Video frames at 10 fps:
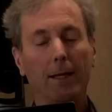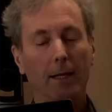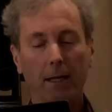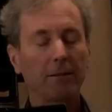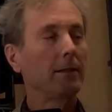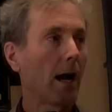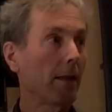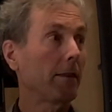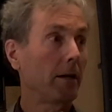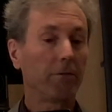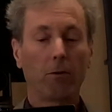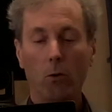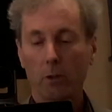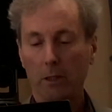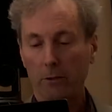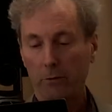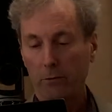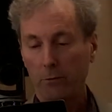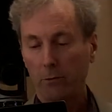is not their focus.